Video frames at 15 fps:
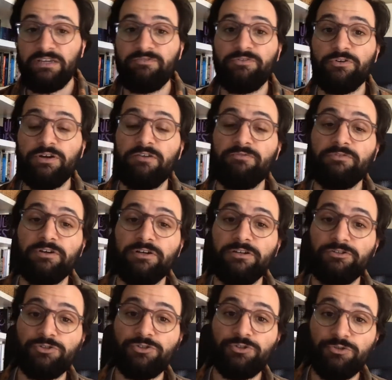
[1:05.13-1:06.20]
If you're ever
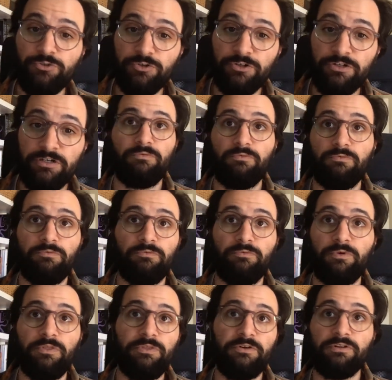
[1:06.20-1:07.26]
unsure
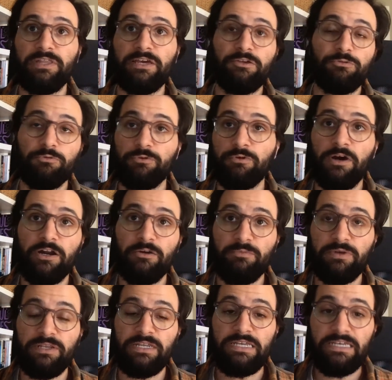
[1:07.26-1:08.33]
what their length
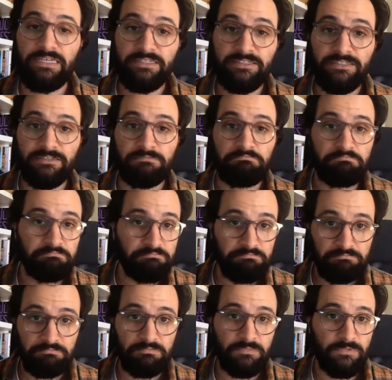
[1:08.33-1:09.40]
requirement is,
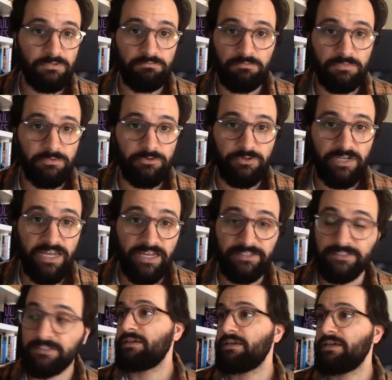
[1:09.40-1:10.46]
you can
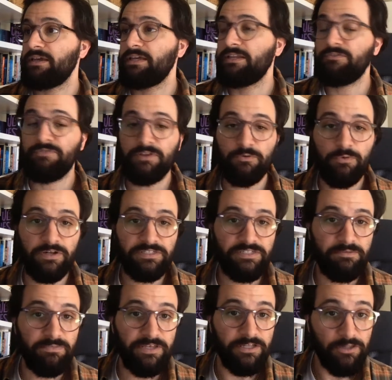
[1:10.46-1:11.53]
ask. And if they want
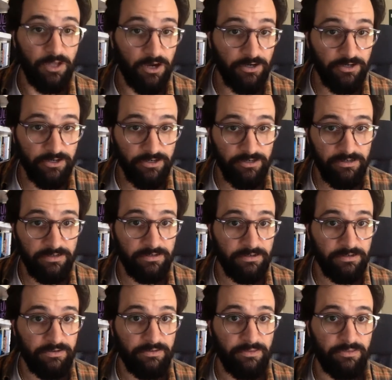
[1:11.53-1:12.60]
something longer
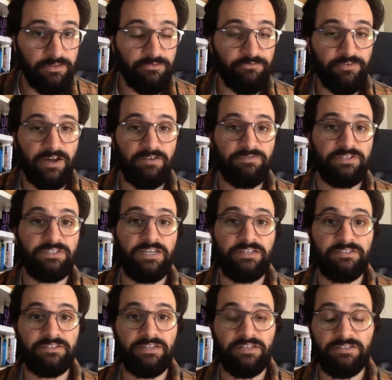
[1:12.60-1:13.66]
than 5 to 10
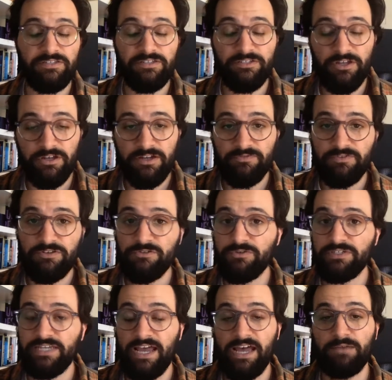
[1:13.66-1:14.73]
sentences, all you have to do
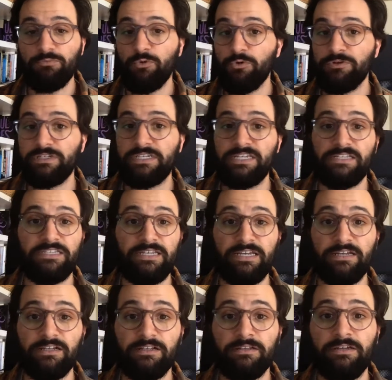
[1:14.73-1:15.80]
is add more
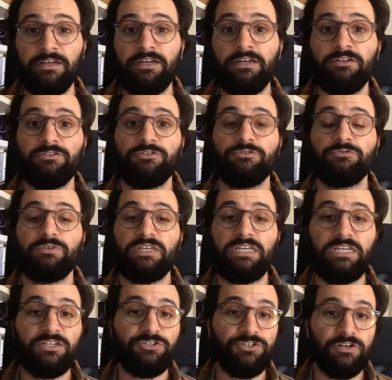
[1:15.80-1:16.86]
detail to
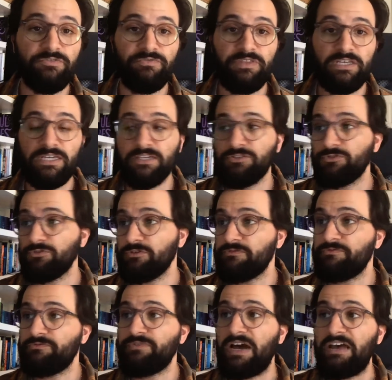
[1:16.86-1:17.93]
each of the sort of
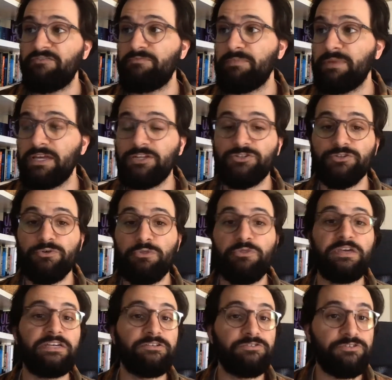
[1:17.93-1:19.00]
5 major
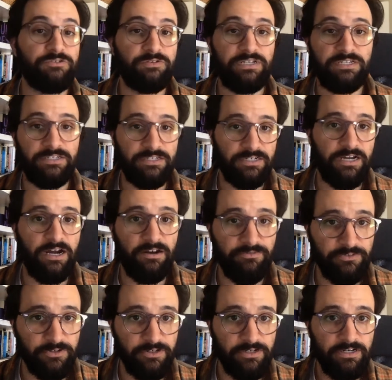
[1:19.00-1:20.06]
things you need to
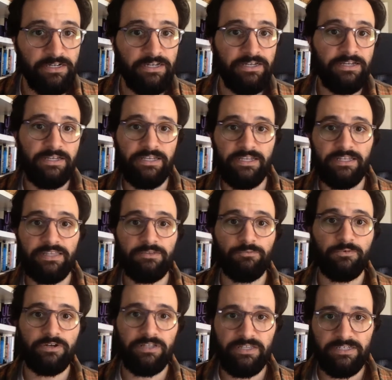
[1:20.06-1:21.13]
cover in
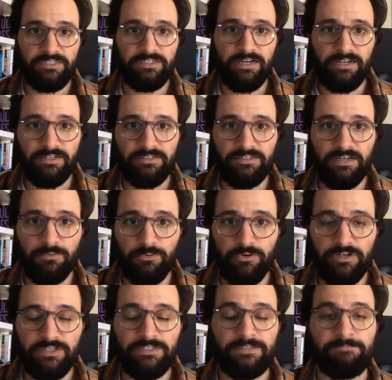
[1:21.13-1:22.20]
one of these kind of
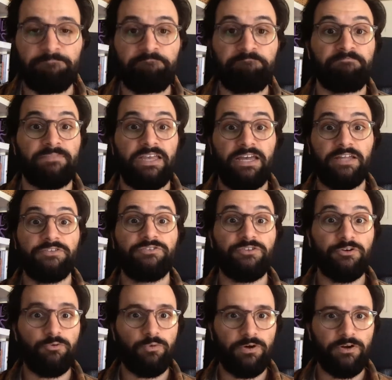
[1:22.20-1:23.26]
summaries. And
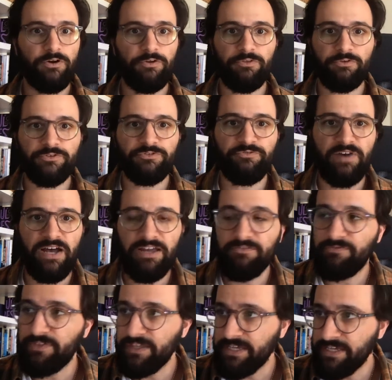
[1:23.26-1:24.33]
so what are those 5
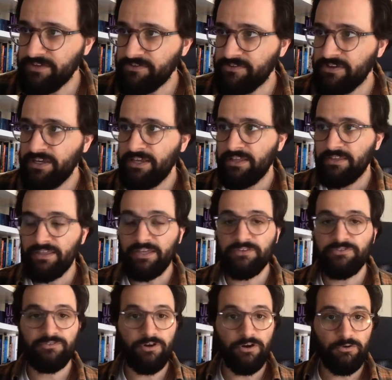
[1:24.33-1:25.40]
things? They
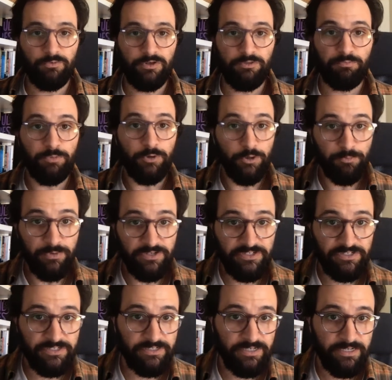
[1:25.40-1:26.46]
start with
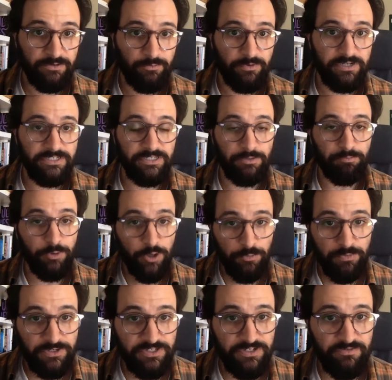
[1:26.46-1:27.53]
purpose. What is the
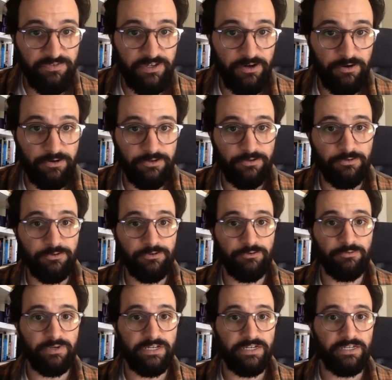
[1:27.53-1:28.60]
purpose of the article you're
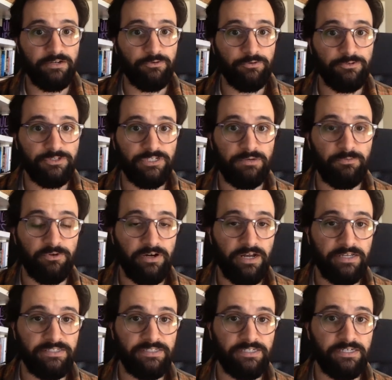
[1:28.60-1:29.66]
reading or
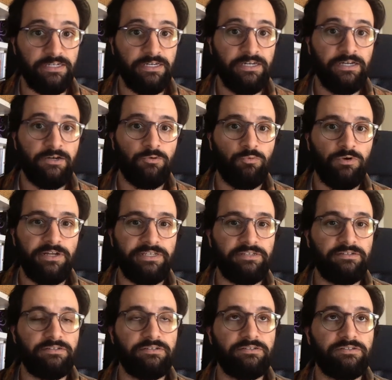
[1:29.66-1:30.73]
summarizing? What
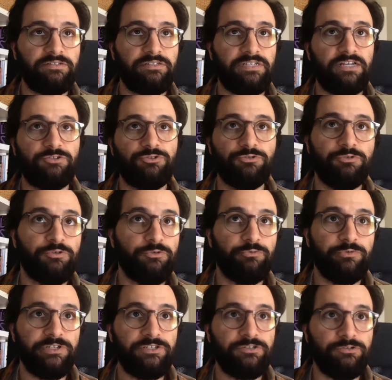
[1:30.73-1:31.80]
central
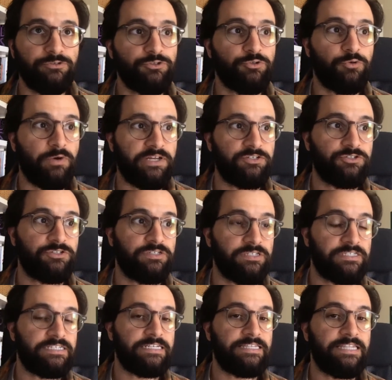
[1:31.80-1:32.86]
research question
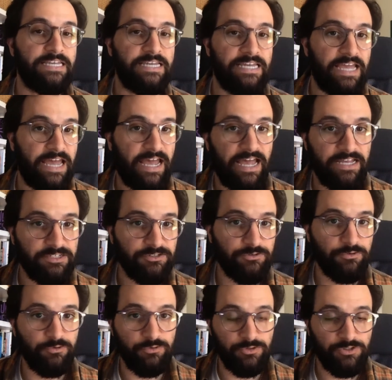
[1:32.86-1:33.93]
did they
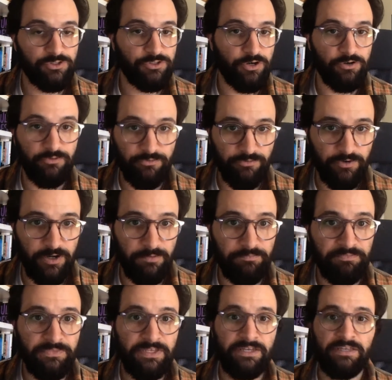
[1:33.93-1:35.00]
ask or start from?
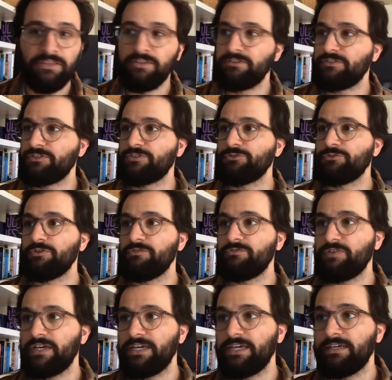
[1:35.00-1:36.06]
This is sort of
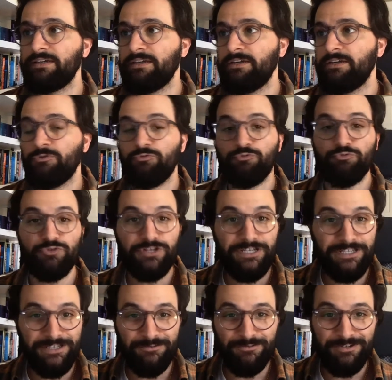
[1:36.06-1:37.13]
a
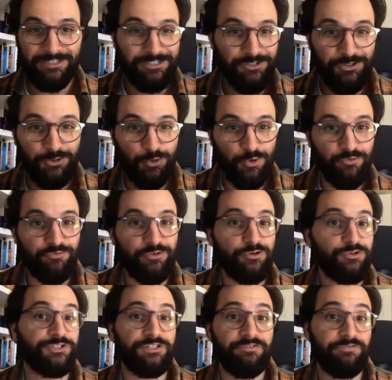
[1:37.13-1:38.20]
really short
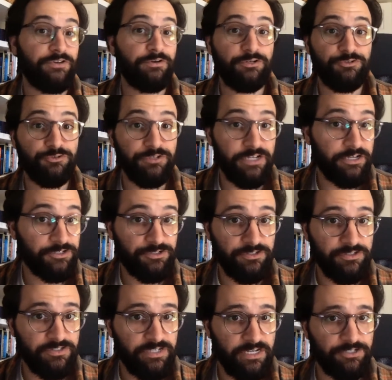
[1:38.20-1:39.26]
version of their introduction
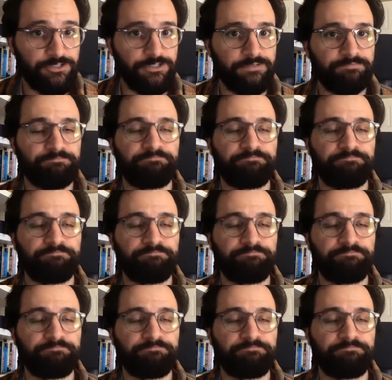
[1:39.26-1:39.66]
section.